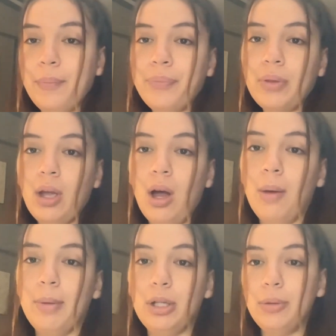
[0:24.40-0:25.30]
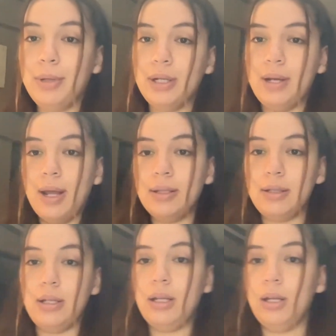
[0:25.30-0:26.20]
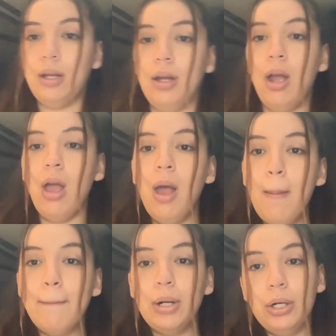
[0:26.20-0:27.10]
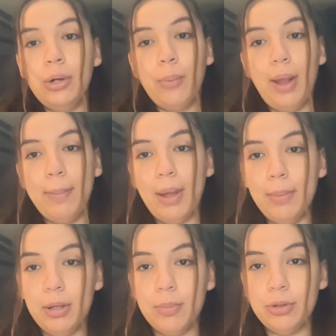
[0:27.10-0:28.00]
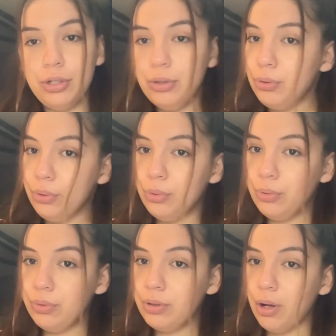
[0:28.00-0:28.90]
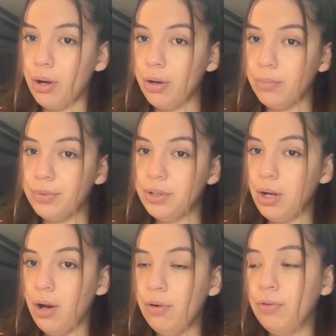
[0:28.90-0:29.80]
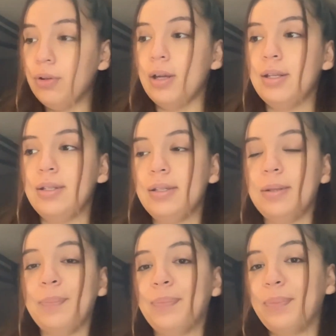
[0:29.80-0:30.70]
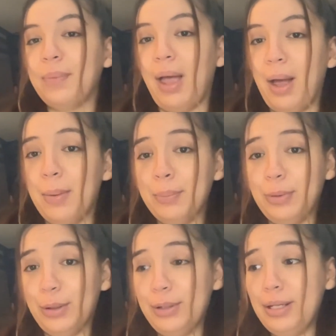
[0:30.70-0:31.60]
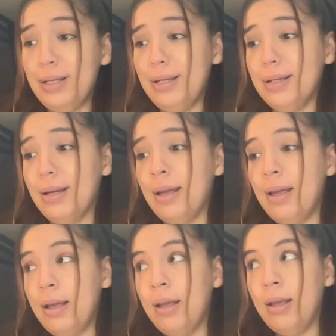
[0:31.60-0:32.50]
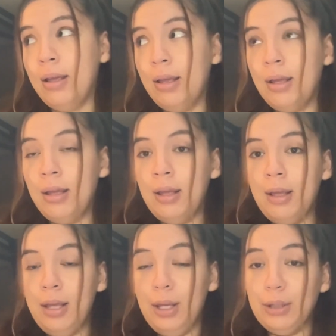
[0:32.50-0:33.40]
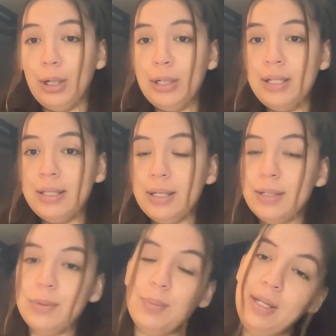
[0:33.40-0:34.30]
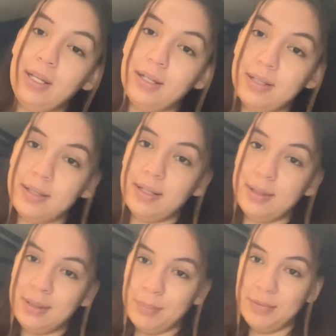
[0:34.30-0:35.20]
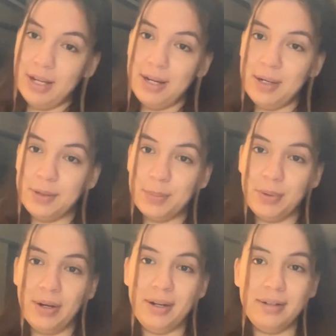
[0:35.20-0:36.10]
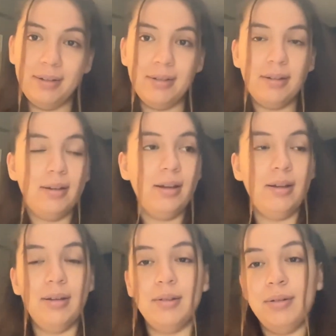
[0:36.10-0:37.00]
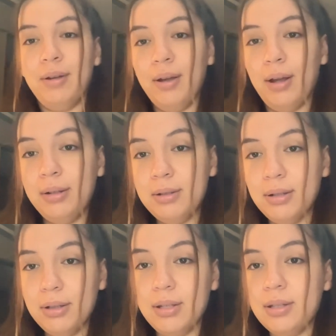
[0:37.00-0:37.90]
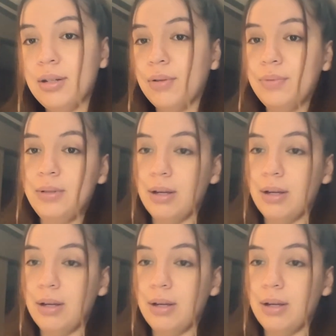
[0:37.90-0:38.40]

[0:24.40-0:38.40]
and all of that. And then I started talking about how I am 36 weeks pregnant. And basically it's a countdown from now. I got 3 weeks and 5 days from filming this video.